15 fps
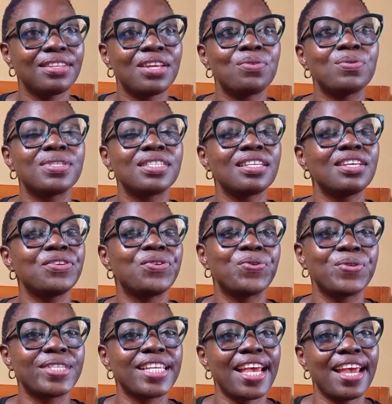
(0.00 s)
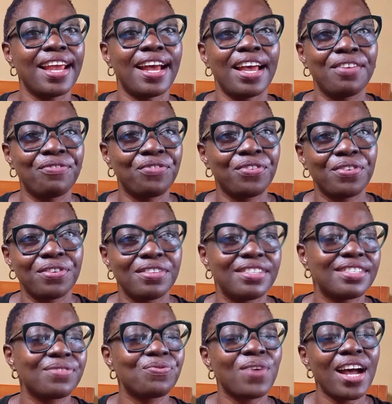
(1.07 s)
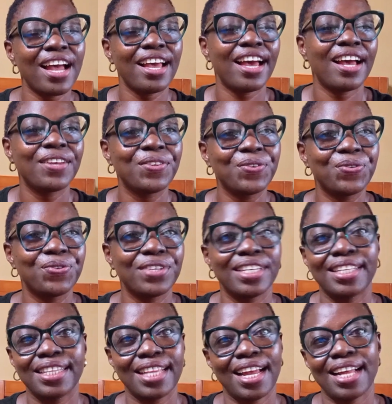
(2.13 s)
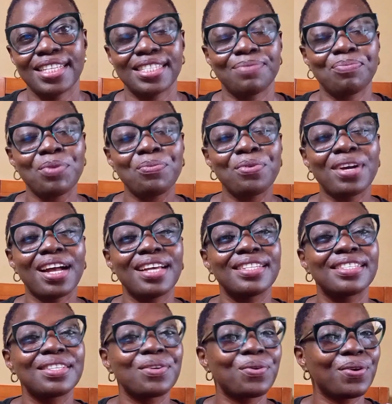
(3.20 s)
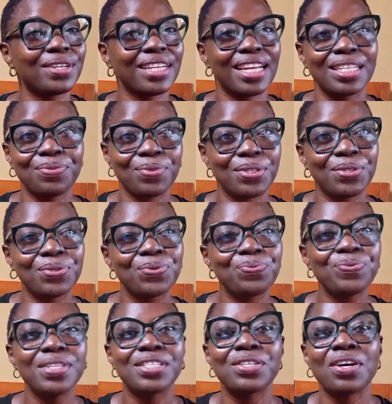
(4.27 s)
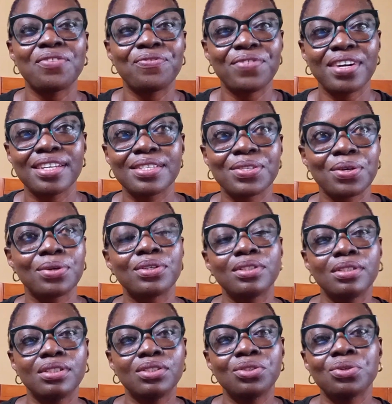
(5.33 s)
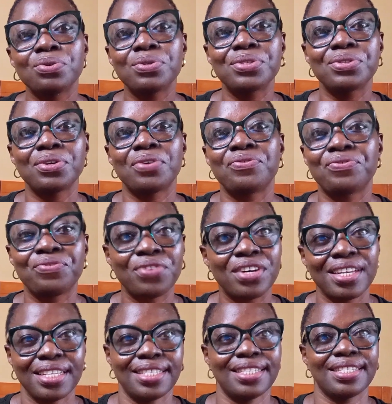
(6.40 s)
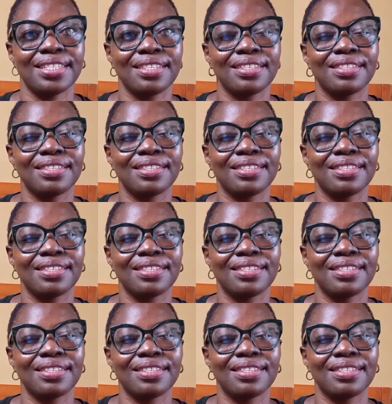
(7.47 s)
They will still use AI voice. Why are you doing that? People can still connect with you with your voice, so use your voice.